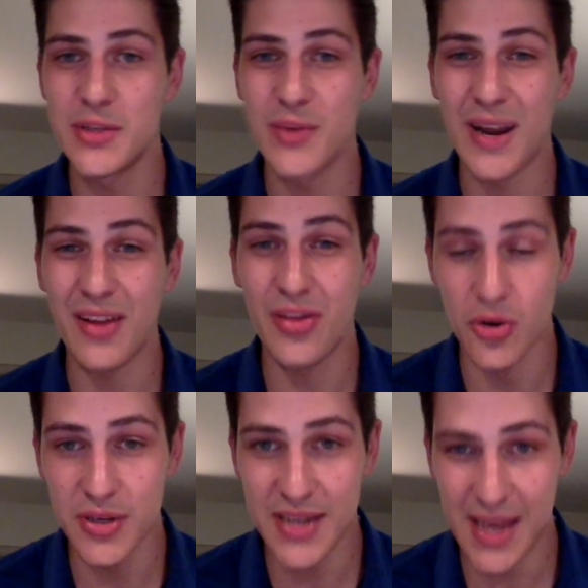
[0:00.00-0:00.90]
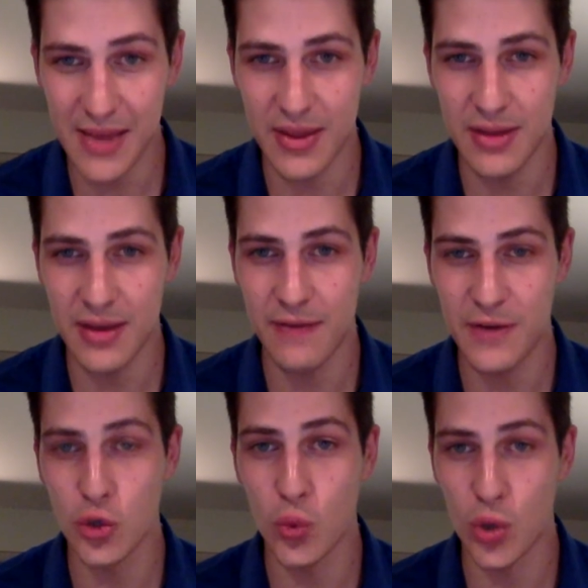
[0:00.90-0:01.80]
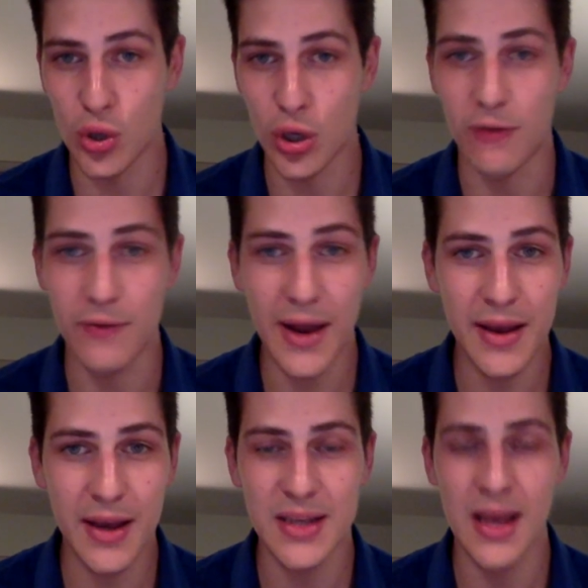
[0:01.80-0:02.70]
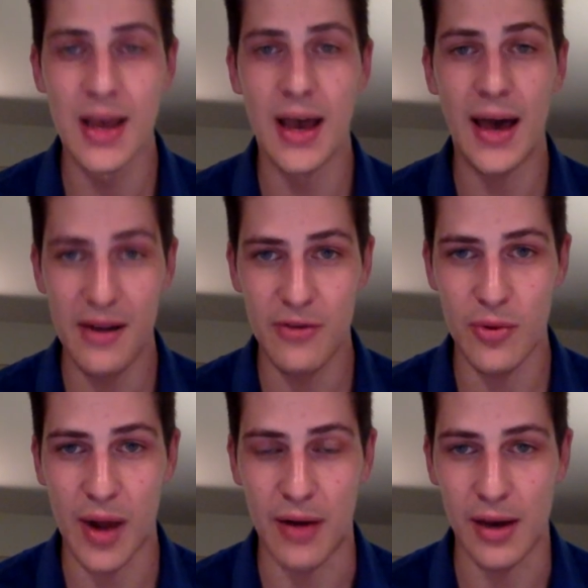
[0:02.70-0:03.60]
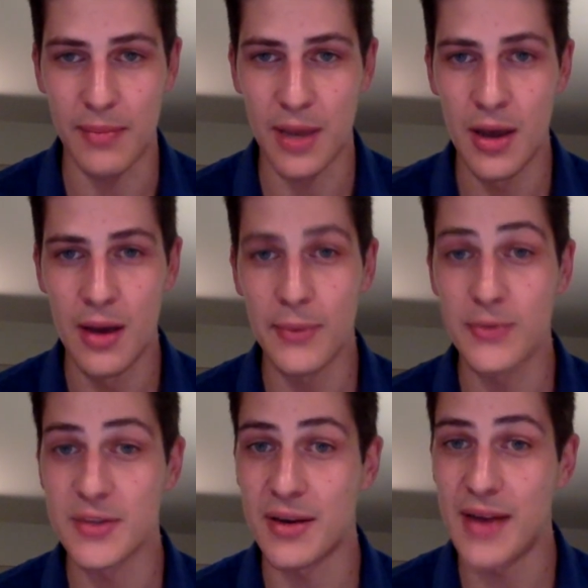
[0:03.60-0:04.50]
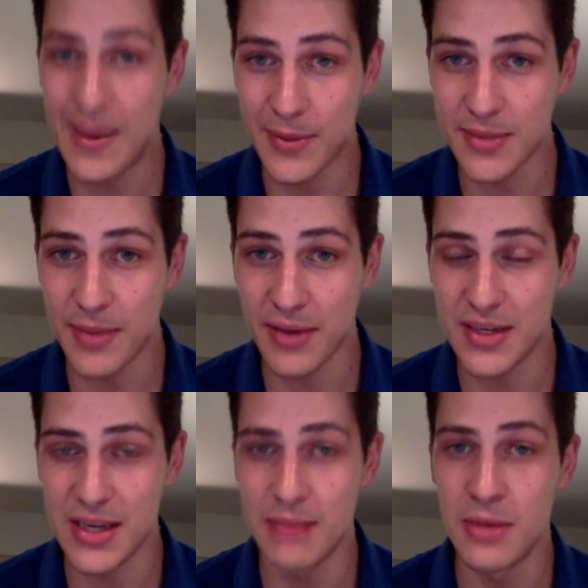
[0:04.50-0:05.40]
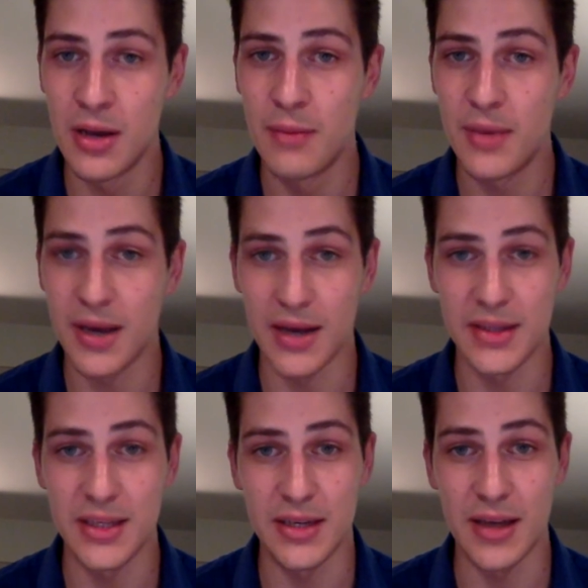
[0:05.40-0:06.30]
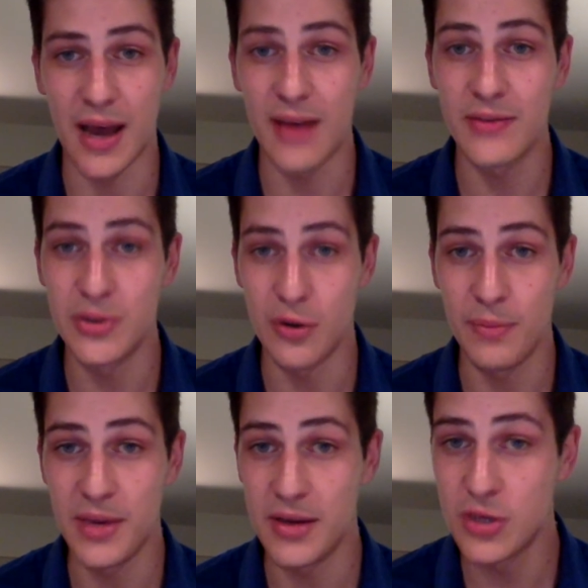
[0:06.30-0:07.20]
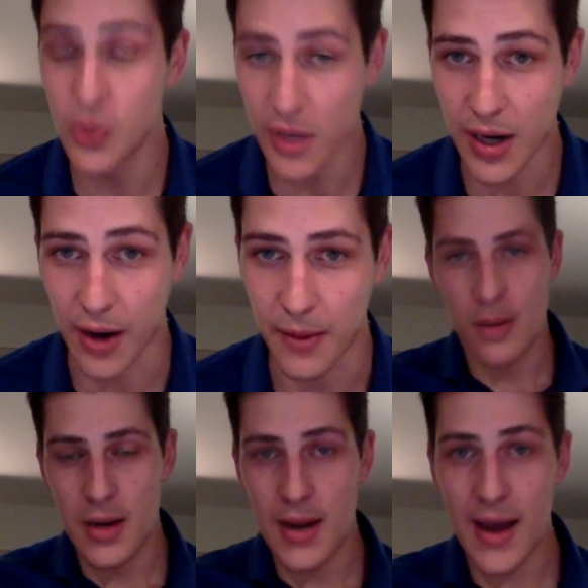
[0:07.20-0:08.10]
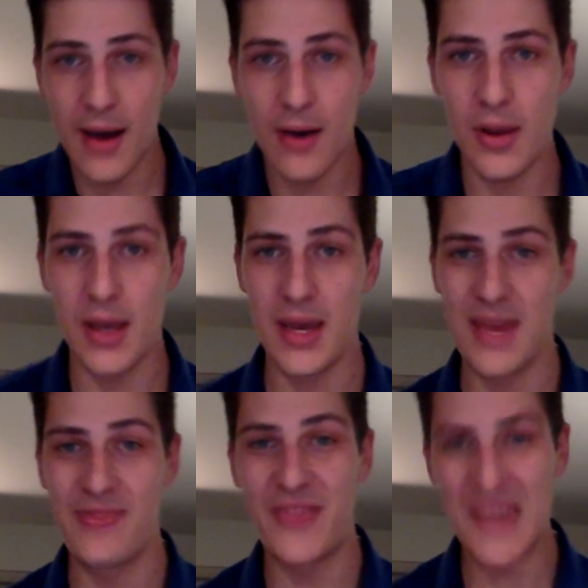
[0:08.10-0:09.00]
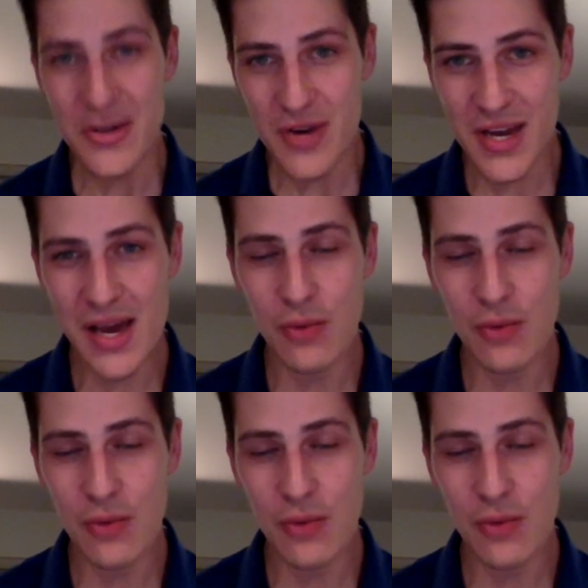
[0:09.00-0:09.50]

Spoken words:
was ranked 13th in the official world golf rankings ahead of the Ryder Cup, but was unable to make the team because he didn't have his European tour card. Now, in theory,